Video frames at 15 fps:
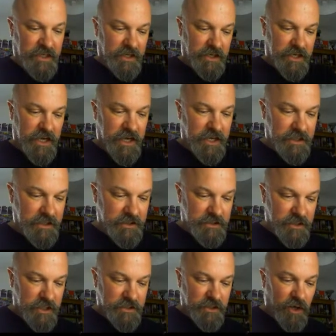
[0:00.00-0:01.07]
Okay, and he's
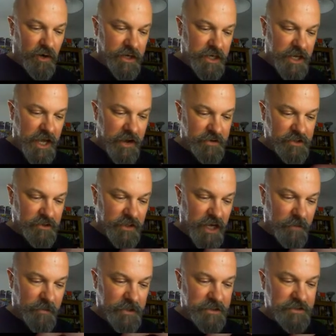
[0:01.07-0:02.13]
he's gone in here. He's gone
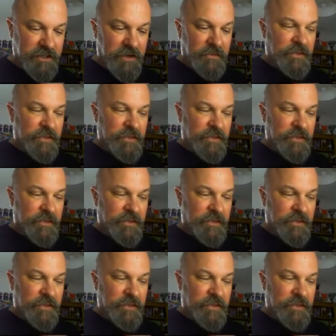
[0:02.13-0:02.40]
up, and he's